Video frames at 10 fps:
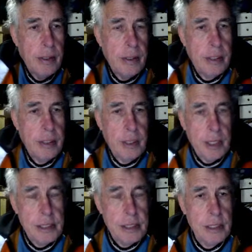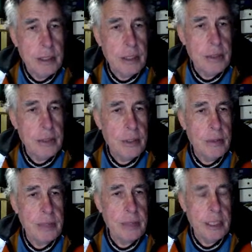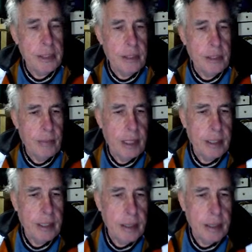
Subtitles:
So I just hit Control Z to stop that.